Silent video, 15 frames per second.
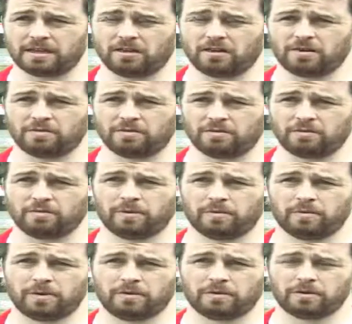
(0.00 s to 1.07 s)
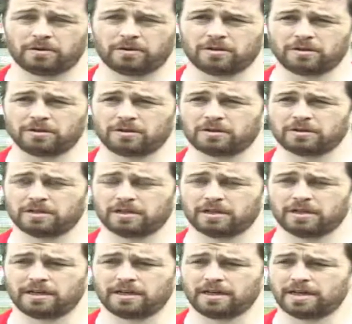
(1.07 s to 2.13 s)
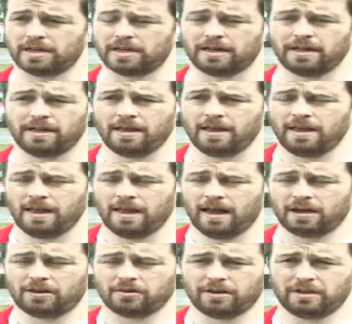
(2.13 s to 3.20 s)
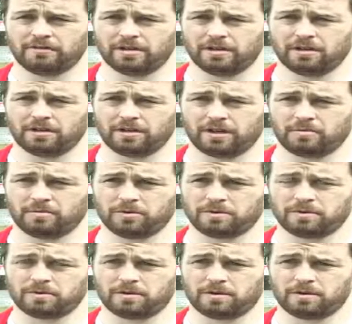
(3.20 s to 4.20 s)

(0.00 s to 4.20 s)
you know, we were done and dusted, and I couldn't even look at it, but